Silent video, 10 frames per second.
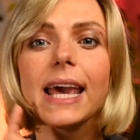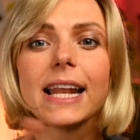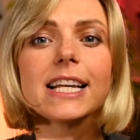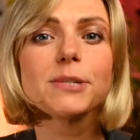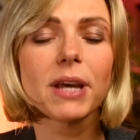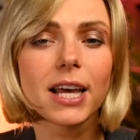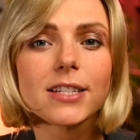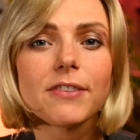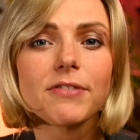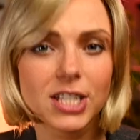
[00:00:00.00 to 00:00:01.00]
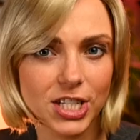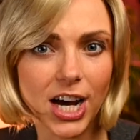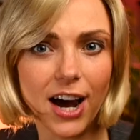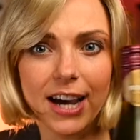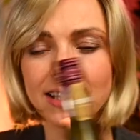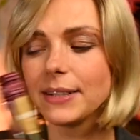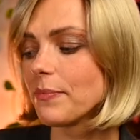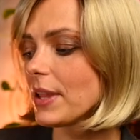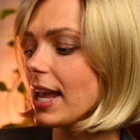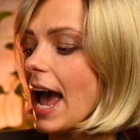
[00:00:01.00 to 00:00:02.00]
It is because of the style.
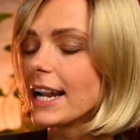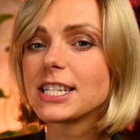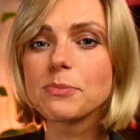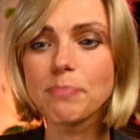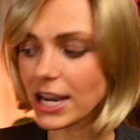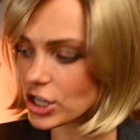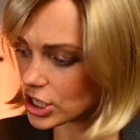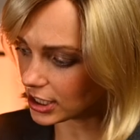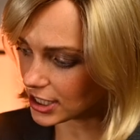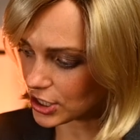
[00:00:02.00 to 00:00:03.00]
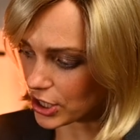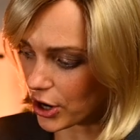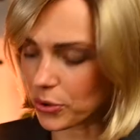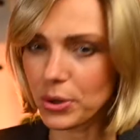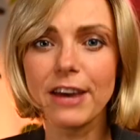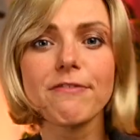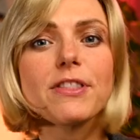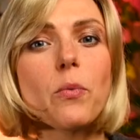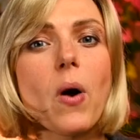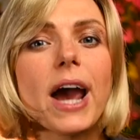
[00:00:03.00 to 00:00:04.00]
and especially so if
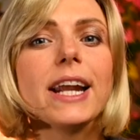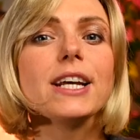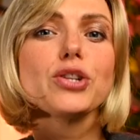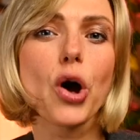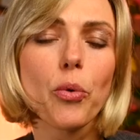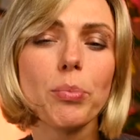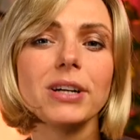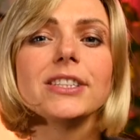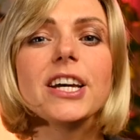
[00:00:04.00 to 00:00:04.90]
the wine is opened